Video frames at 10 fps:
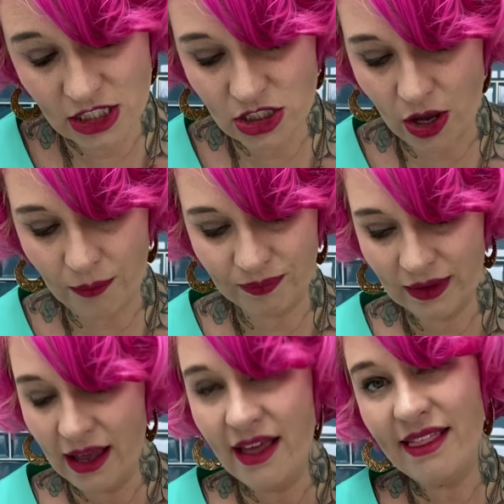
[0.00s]
So
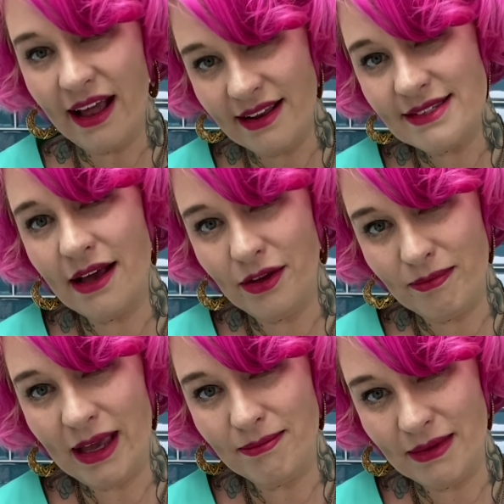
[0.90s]
that is how you
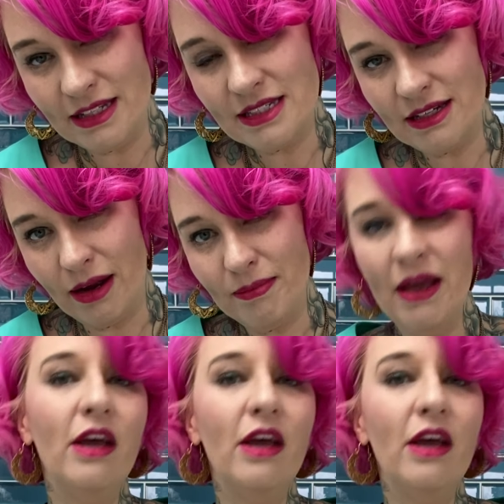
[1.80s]
make mint syrup.